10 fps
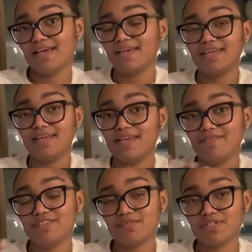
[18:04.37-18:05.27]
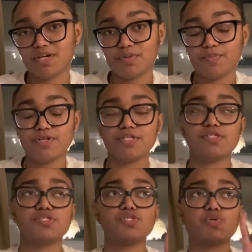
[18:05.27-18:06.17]
I gave it to another
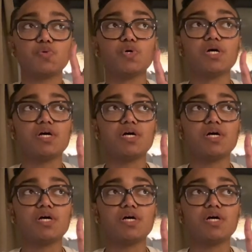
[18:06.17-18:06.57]
person. So